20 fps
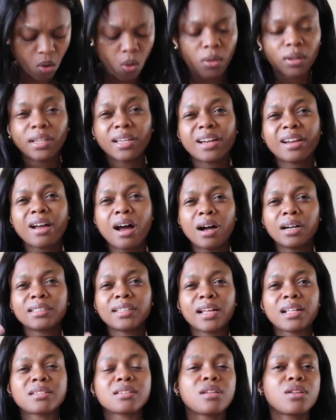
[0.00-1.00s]
all the gunk
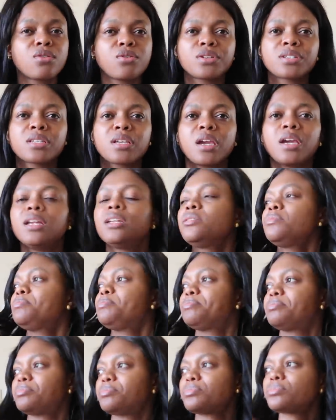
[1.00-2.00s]
that's in your skin,
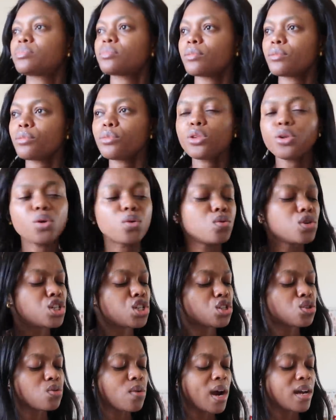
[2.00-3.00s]
which
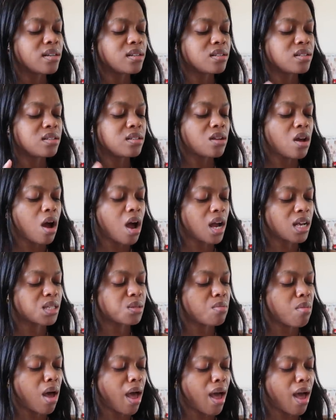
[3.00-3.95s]
is why the detox